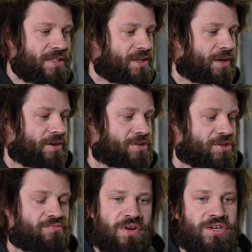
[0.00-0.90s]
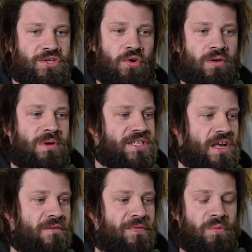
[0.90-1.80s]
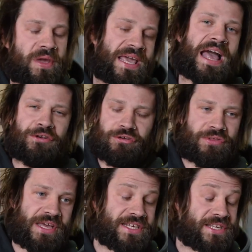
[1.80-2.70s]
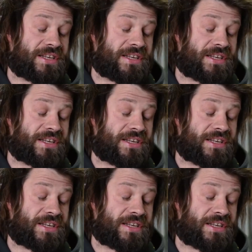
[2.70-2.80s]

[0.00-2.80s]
you know, just reassuring myself that we can do this.